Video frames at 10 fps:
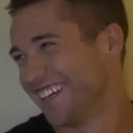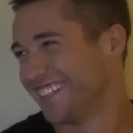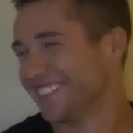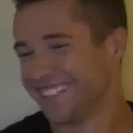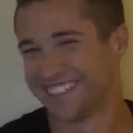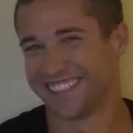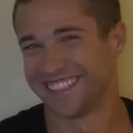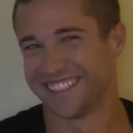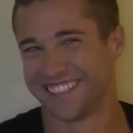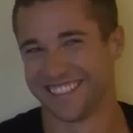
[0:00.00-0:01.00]

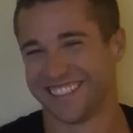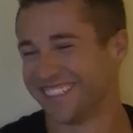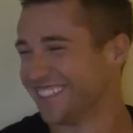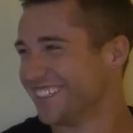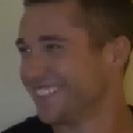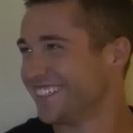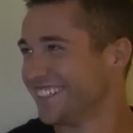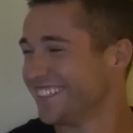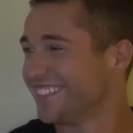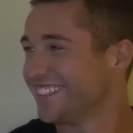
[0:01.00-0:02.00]

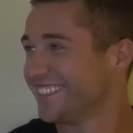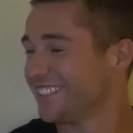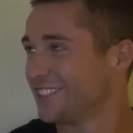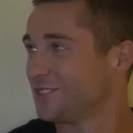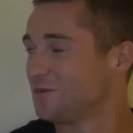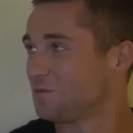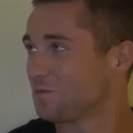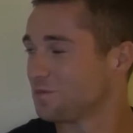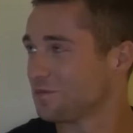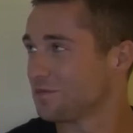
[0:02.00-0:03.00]

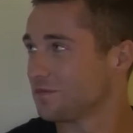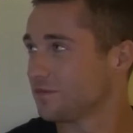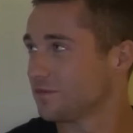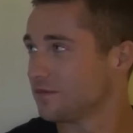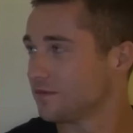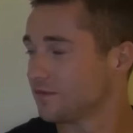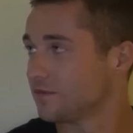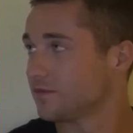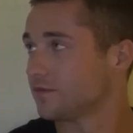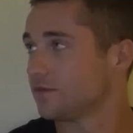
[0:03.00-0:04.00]

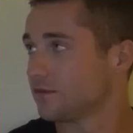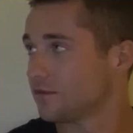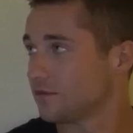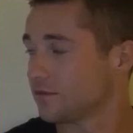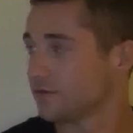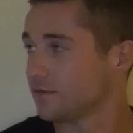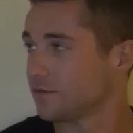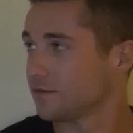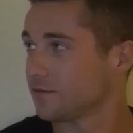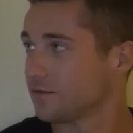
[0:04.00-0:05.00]

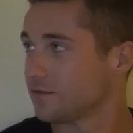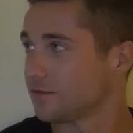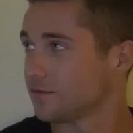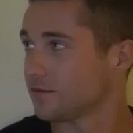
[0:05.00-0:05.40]
This person isn't speaking.